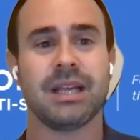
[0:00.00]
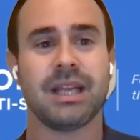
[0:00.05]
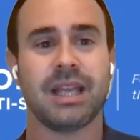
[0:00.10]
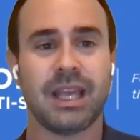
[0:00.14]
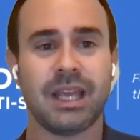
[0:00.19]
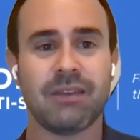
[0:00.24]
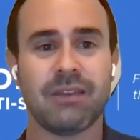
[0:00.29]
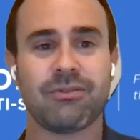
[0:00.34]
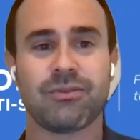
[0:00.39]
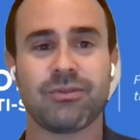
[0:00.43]

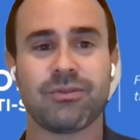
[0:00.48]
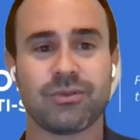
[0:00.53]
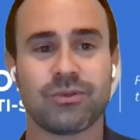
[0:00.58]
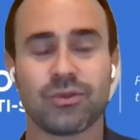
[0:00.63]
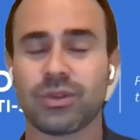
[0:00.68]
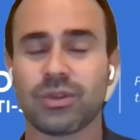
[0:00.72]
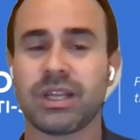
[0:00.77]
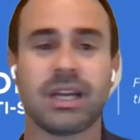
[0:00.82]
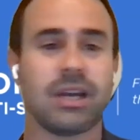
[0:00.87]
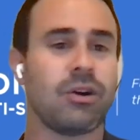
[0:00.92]
If
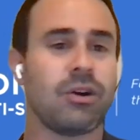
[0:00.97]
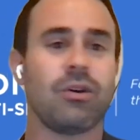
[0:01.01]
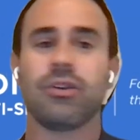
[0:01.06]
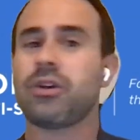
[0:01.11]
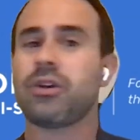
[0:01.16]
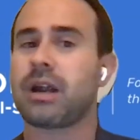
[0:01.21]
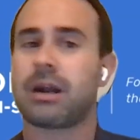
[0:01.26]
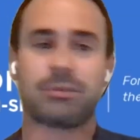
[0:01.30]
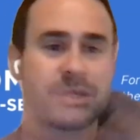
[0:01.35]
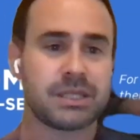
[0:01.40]
today other
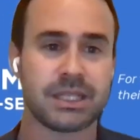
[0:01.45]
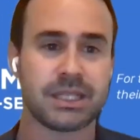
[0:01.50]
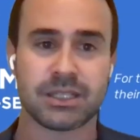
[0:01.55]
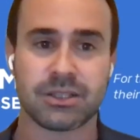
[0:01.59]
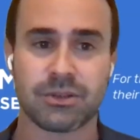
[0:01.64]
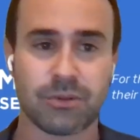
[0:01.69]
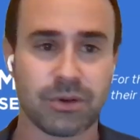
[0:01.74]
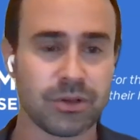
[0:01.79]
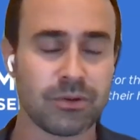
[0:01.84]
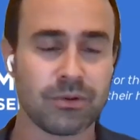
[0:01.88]
Arab states
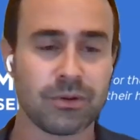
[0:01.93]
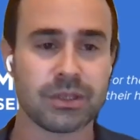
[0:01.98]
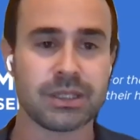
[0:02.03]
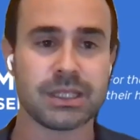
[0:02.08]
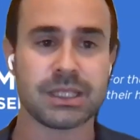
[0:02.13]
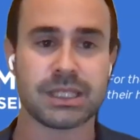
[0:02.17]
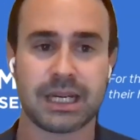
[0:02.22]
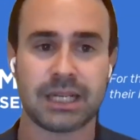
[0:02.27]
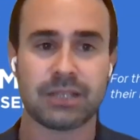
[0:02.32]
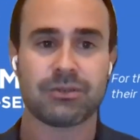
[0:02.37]
around the world
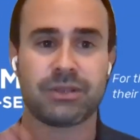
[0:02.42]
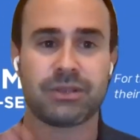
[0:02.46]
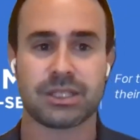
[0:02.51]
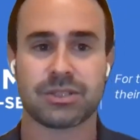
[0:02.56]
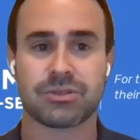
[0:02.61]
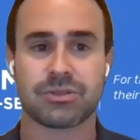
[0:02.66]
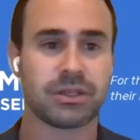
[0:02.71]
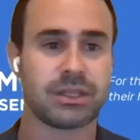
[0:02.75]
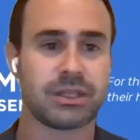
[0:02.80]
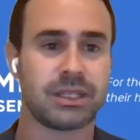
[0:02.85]
decide to
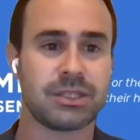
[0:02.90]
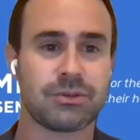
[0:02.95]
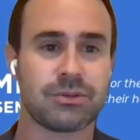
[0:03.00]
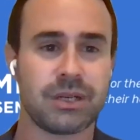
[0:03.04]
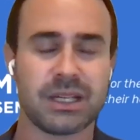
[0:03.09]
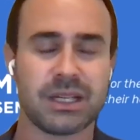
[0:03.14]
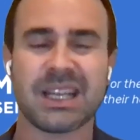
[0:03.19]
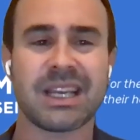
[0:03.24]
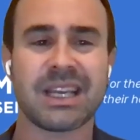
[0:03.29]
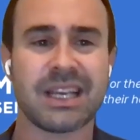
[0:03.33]
destruct Israel,
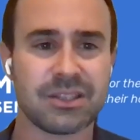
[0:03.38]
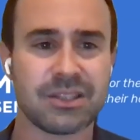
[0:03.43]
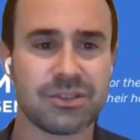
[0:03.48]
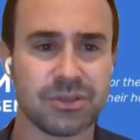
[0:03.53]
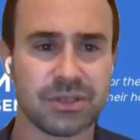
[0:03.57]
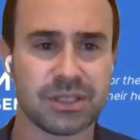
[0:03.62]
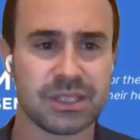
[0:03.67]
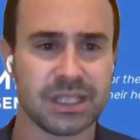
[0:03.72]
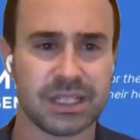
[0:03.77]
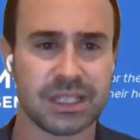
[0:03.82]
they can
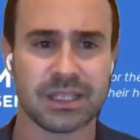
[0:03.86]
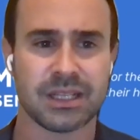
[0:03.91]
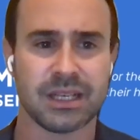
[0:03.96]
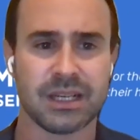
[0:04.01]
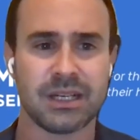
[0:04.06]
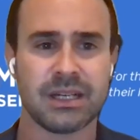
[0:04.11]
succeed.